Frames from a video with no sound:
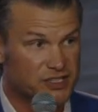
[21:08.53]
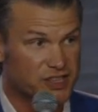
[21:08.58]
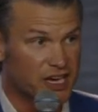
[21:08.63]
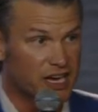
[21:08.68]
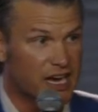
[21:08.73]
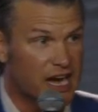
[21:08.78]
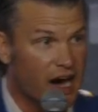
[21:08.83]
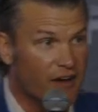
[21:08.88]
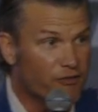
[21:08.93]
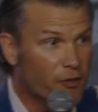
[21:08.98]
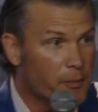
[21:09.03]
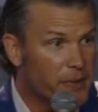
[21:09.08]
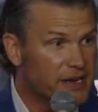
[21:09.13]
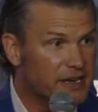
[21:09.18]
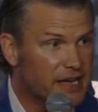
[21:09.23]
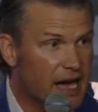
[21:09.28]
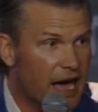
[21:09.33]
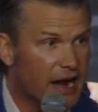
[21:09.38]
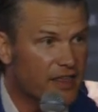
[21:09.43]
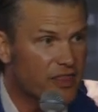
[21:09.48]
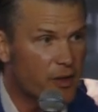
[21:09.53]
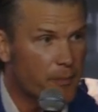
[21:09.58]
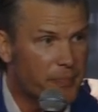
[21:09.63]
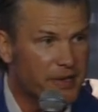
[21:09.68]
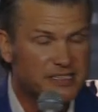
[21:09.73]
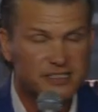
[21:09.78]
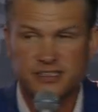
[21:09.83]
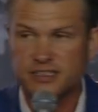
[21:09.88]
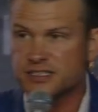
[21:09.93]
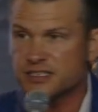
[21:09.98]
the government got in the
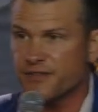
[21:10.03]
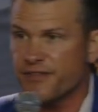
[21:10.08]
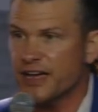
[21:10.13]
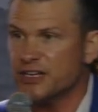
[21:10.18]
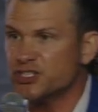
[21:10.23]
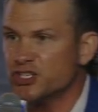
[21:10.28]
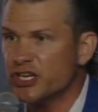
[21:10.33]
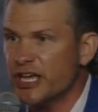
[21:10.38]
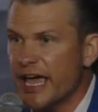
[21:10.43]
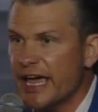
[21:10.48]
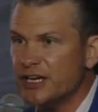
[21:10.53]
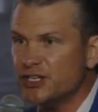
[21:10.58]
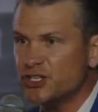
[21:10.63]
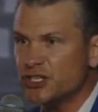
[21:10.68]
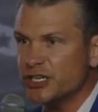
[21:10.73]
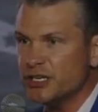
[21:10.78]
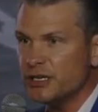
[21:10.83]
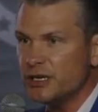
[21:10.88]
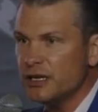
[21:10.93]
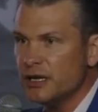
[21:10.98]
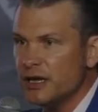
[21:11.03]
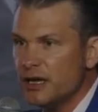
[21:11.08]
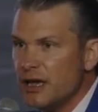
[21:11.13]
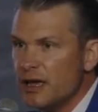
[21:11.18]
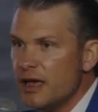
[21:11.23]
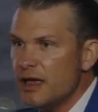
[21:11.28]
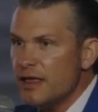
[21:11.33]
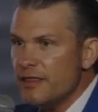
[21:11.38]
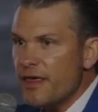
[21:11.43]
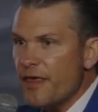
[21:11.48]
business of education,
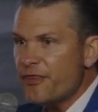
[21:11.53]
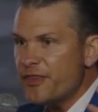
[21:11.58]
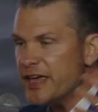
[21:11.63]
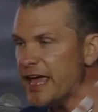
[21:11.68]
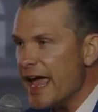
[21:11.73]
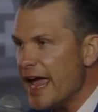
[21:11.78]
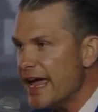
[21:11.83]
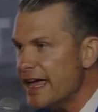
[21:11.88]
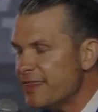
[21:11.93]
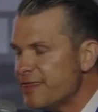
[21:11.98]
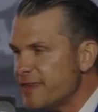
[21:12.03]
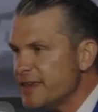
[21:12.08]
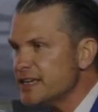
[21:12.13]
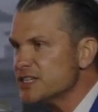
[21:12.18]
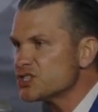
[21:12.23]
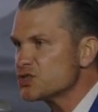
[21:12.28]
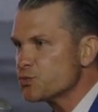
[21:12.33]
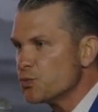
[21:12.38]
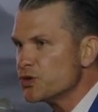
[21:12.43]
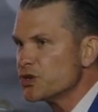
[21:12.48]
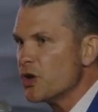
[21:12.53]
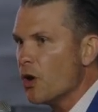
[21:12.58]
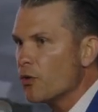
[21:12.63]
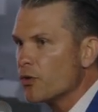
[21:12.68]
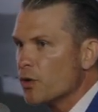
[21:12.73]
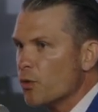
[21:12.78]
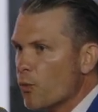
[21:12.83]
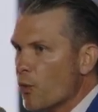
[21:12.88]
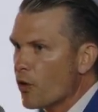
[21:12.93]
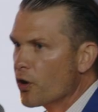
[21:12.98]
that the atheists would go
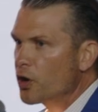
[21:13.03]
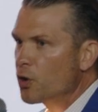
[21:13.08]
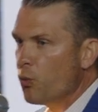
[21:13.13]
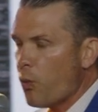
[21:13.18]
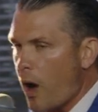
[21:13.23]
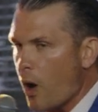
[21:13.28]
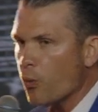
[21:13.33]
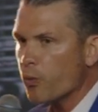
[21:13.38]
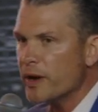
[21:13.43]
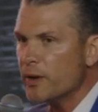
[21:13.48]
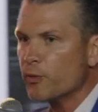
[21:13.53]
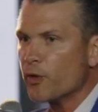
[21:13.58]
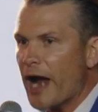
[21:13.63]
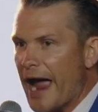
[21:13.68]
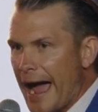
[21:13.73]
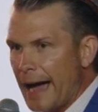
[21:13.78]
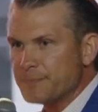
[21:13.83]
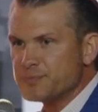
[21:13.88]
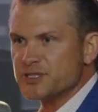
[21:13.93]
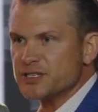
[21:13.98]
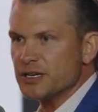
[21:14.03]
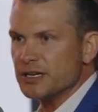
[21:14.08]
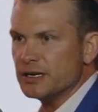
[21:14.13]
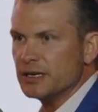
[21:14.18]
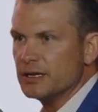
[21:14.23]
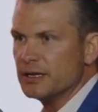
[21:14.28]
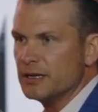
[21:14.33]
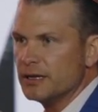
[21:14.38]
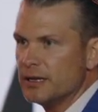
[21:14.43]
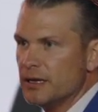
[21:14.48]
to work while we were absent.
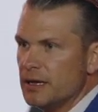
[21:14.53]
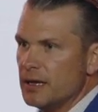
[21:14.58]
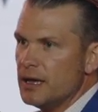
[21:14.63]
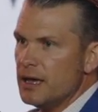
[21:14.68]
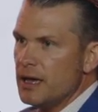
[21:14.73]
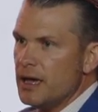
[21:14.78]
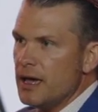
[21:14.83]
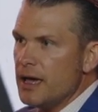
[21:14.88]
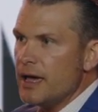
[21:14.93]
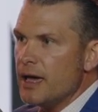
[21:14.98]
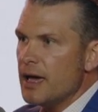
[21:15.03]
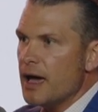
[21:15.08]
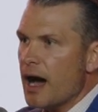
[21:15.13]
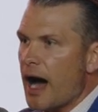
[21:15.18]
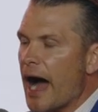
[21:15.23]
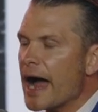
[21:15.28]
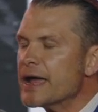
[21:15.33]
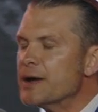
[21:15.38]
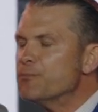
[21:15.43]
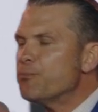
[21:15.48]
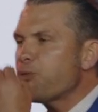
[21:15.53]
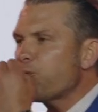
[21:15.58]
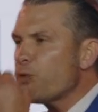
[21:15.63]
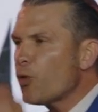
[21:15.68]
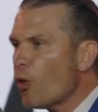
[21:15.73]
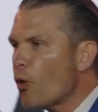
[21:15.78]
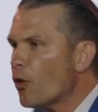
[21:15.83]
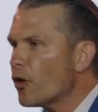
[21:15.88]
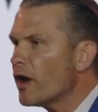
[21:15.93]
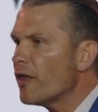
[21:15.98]
I
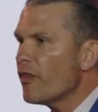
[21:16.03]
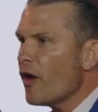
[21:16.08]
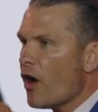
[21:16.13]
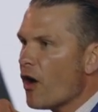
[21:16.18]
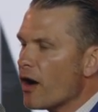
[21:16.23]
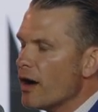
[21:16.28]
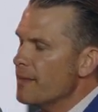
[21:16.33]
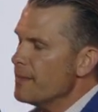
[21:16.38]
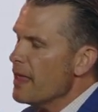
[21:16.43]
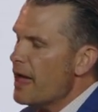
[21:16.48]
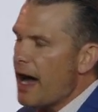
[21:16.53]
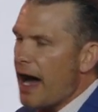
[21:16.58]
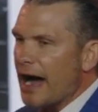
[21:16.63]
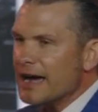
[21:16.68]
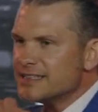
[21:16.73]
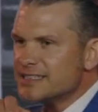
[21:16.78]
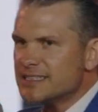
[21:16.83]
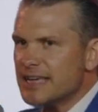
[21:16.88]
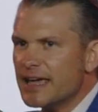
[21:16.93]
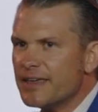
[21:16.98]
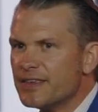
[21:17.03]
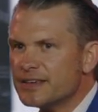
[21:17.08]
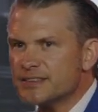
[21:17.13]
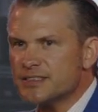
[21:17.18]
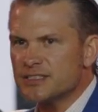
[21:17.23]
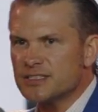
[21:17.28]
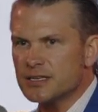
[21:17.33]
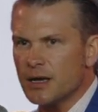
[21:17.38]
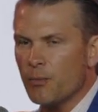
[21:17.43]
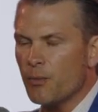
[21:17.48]
implore on the heart. I say this
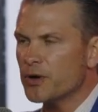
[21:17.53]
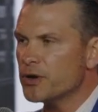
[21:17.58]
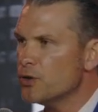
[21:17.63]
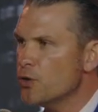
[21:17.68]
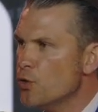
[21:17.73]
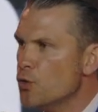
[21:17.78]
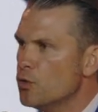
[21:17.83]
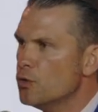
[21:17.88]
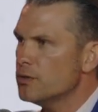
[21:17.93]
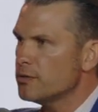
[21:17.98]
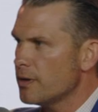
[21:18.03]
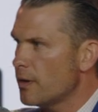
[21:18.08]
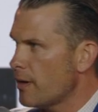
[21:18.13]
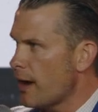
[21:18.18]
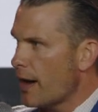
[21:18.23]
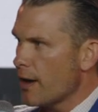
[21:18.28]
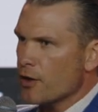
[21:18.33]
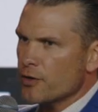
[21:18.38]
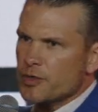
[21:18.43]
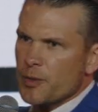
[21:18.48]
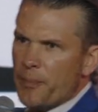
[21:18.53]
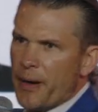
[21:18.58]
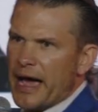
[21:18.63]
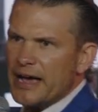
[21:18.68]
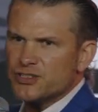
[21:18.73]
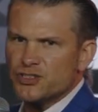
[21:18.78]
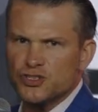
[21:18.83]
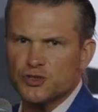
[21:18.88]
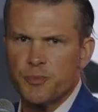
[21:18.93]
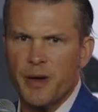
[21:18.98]
as someone who, I heard the
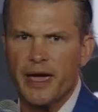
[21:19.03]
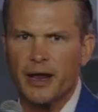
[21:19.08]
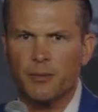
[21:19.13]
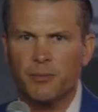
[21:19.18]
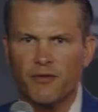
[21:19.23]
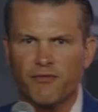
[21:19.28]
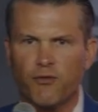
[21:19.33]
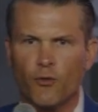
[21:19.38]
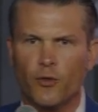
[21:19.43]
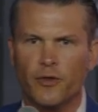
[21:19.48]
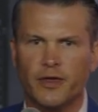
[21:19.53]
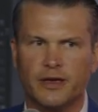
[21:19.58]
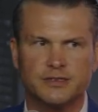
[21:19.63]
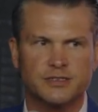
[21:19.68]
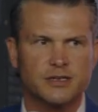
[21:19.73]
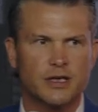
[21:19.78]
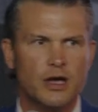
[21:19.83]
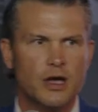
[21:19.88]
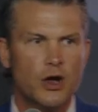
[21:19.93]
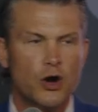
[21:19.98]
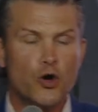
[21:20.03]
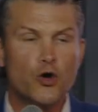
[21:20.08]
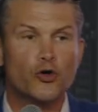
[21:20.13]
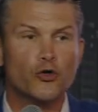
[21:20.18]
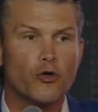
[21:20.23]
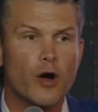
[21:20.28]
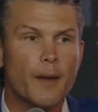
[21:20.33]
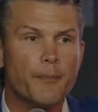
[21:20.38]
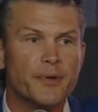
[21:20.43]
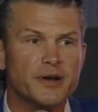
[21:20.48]
pastor's panel before this, who
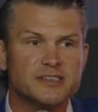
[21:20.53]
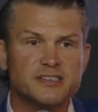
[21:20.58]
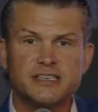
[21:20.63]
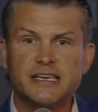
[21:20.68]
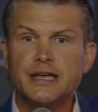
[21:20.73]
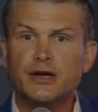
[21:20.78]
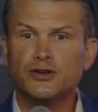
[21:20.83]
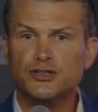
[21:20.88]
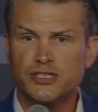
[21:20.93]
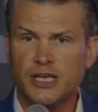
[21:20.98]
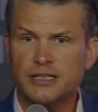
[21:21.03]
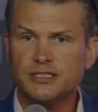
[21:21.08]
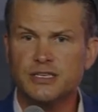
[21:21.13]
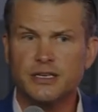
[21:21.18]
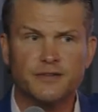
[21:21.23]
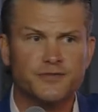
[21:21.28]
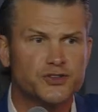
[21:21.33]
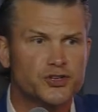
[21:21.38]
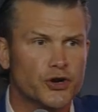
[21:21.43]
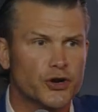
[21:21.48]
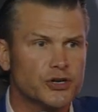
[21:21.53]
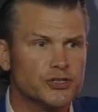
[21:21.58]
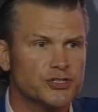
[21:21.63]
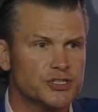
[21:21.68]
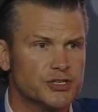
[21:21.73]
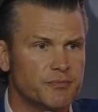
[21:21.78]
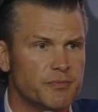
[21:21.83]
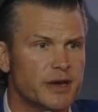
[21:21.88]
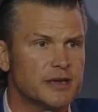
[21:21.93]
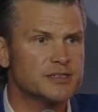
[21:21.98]
grew up in a seeker sensitive
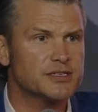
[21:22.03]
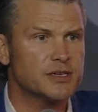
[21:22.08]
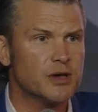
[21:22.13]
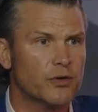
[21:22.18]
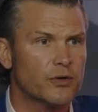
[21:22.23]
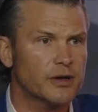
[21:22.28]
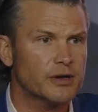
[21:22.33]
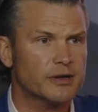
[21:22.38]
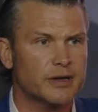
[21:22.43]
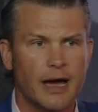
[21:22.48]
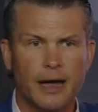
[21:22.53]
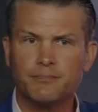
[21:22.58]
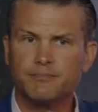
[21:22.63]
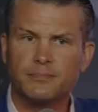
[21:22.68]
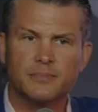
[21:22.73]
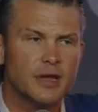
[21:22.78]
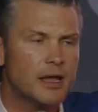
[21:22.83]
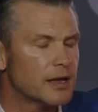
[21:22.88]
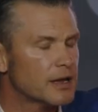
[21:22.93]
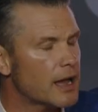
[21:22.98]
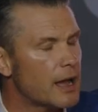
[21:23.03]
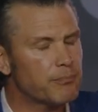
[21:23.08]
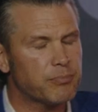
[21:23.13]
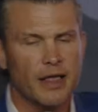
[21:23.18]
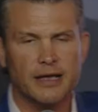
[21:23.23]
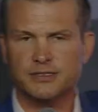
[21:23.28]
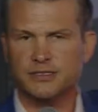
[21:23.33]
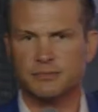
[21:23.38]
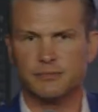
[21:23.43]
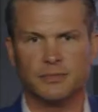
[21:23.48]
church in Minnesota. God, God
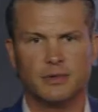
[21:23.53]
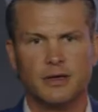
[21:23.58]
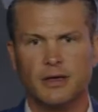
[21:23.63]
bless him.